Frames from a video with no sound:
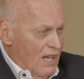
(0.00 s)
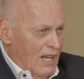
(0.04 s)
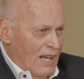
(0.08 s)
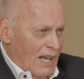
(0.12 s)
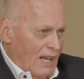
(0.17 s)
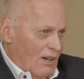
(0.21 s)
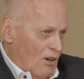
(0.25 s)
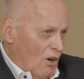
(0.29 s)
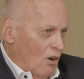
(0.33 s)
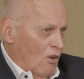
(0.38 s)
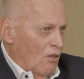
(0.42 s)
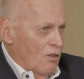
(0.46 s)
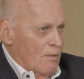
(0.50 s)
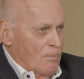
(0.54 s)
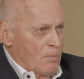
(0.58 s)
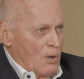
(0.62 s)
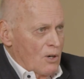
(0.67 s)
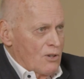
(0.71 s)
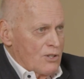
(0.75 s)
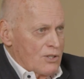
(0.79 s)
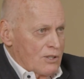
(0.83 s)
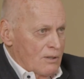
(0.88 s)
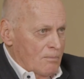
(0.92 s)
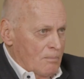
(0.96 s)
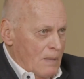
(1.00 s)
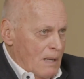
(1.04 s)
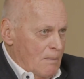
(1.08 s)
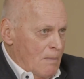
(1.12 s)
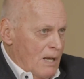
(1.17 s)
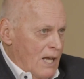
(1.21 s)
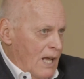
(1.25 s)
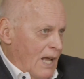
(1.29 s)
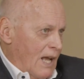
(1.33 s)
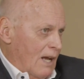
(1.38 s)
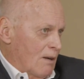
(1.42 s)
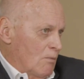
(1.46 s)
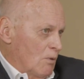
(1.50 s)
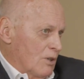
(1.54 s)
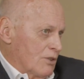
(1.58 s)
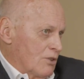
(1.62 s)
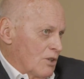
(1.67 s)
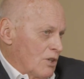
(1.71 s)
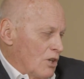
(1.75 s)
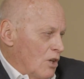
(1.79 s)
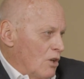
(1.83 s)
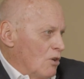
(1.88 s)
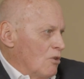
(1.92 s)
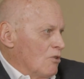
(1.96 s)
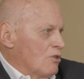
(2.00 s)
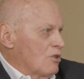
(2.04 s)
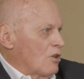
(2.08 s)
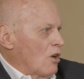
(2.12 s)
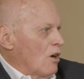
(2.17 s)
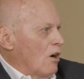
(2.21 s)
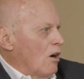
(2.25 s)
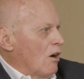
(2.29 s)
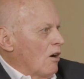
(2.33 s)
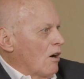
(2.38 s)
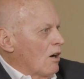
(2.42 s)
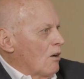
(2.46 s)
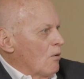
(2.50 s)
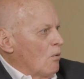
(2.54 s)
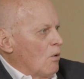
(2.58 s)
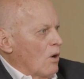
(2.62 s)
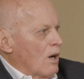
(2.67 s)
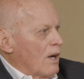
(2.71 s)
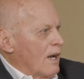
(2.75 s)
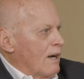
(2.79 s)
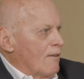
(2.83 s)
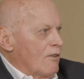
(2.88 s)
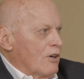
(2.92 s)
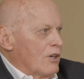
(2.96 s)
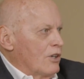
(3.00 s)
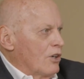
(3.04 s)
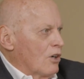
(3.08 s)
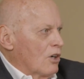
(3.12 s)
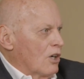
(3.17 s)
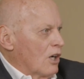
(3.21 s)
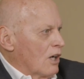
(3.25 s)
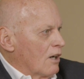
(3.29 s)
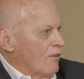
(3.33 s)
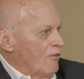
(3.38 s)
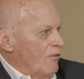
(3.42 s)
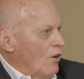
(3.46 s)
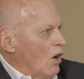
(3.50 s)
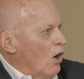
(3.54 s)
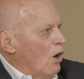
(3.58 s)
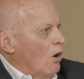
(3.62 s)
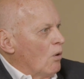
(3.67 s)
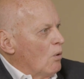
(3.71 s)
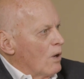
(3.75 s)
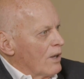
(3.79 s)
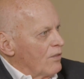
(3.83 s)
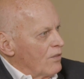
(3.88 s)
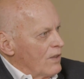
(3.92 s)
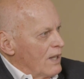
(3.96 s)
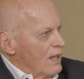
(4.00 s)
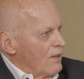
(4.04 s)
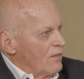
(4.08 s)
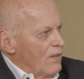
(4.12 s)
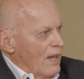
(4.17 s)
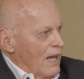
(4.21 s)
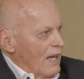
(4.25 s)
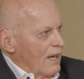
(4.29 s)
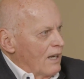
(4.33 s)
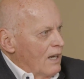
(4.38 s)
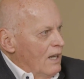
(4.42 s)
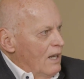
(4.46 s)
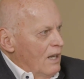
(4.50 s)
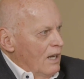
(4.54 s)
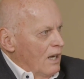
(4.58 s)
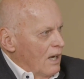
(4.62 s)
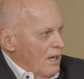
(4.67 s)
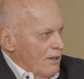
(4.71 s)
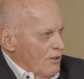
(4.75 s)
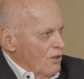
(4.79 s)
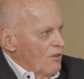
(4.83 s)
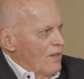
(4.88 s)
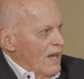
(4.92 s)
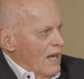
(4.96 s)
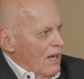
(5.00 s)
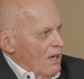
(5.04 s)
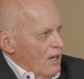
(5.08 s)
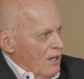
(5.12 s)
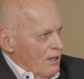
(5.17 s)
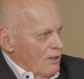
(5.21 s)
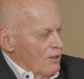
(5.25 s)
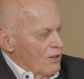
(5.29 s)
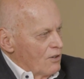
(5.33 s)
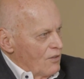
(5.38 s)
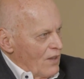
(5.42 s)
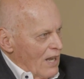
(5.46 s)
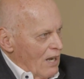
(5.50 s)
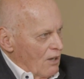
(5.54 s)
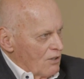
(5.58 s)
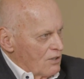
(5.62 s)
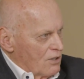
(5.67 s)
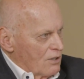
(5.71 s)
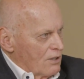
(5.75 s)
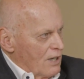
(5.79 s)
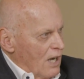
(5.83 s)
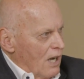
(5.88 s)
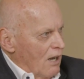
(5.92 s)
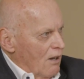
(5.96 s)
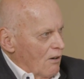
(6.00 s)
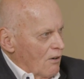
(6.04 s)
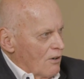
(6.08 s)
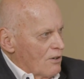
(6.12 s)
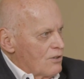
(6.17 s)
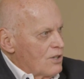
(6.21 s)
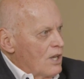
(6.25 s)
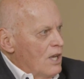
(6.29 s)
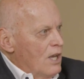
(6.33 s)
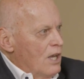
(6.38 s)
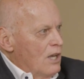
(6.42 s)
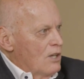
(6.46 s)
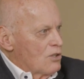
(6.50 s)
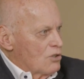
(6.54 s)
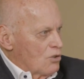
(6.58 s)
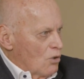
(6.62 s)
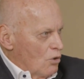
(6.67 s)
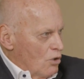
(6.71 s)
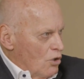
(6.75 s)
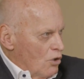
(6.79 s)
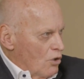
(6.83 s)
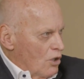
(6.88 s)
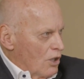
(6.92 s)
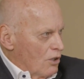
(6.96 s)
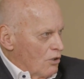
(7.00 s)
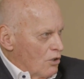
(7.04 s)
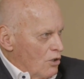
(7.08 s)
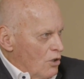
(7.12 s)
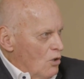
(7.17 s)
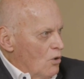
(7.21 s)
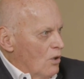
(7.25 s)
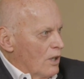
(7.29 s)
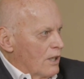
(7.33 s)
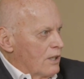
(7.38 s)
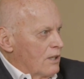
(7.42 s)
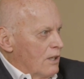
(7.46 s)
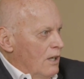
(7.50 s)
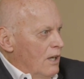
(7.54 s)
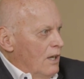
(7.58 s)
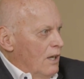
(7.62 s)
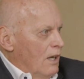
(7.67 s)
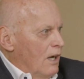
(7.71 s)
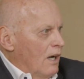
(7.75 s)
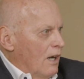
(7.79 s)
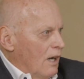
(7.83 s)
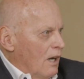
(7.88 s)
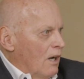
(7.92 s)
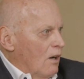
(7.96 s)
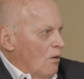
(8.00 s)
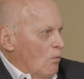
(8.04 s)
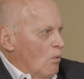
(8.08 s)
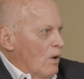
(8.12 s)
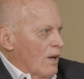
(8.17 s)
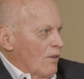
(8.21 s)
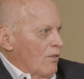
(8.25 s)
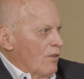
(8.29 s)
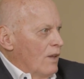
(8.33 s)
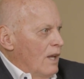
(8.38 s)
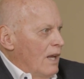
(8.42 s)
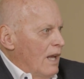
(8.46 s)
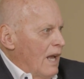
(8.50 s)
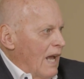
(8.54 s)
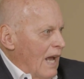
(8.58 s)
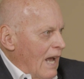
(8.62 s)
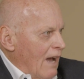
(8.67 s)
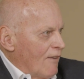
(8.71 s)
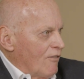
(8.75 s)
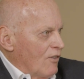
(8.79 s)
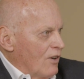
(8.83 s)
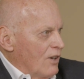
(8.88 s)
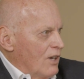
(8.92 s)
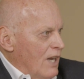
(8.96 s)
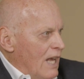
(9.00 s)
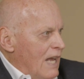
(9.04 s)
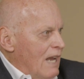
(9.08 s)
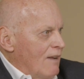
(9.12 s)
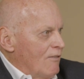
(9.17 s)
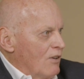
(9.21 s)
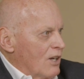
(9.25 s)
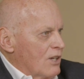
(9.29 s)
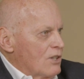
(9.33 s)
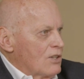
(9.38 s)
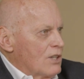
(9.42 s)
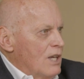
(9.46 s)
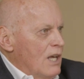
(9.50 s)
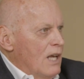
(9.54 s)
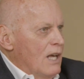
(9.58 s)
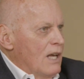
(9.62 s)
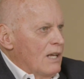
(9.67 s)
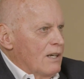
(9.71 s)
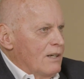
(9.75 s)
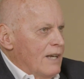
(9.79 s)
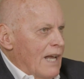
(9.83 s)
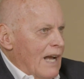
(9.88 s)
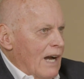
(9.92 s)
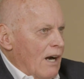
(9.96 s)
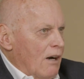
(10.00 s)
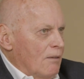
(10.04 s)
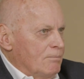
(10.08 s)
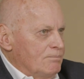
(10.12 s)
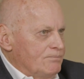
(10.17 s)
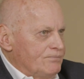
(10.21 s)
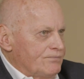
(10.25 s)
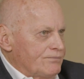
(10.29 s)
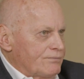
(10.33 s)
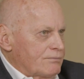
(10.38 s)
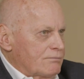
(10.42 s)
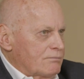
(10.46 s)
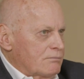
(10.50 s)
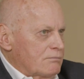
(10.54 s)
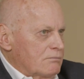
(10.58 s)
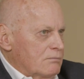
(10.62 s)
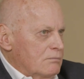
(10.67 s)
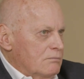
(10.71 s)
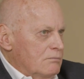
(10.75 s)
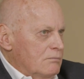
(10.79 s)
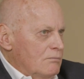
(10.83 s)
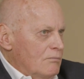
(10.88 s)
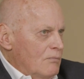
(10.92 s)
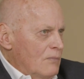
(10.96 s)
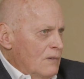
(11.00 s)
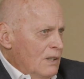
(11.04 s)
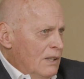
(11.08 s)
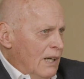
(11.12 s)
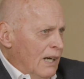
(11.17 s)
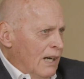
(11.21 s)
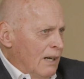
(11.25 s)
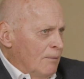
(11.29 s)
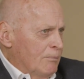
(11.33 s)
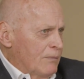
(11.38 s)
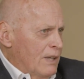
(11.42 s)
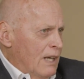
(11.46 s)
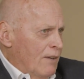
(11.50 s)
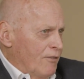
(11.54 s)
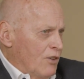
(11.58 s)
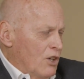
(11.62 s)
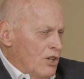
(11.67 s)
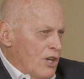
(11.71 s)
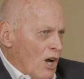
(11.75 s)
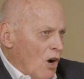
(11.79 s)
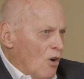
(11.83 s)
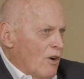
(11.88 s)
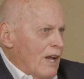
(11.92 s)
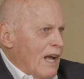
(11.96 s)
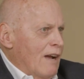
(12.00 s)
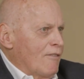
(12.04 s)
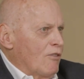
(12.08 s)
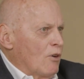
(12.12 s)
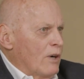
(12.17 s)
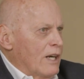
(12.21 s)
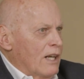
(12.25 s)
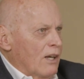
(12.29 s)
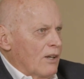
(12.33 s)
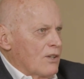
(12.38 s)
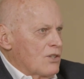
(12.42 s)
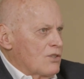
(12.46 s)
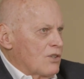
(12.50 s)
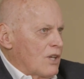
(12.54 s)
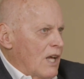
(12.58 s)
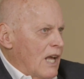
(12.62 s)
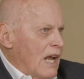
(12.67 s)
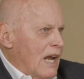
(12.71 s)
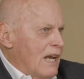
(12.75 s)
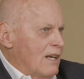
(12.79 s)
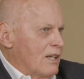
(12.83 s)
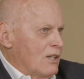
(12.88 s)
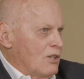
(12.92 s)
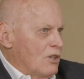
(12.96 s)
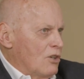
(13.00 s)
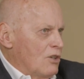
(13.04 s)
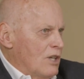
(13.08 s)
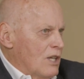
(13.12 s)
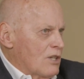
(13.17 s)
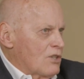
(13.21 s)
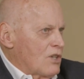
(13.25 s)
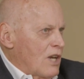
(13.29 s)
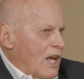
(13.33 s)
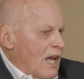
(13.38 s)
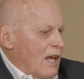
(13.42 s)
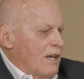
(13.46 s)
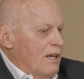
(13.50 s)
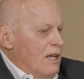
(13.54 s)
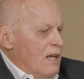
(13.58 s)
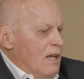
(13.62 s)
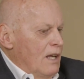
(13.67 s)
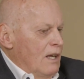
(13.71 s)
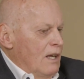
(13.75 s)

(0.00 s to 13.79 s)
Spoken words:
and all the person maybe had was a used car or whatever, you're going to fall within that, under that $100,000. So you can do it with affidavits. Now, if you don't have real estate and you just had